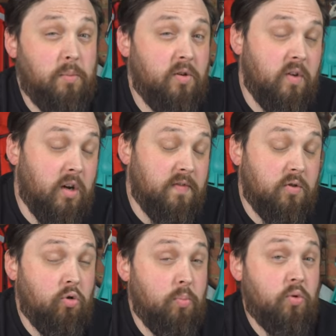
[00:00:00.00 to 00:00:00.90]
moving over
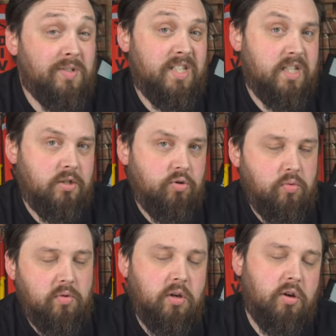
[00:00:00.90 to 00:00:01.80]
to a more
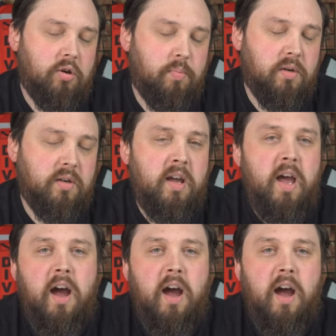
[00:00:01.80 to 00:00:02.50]
digital logbook.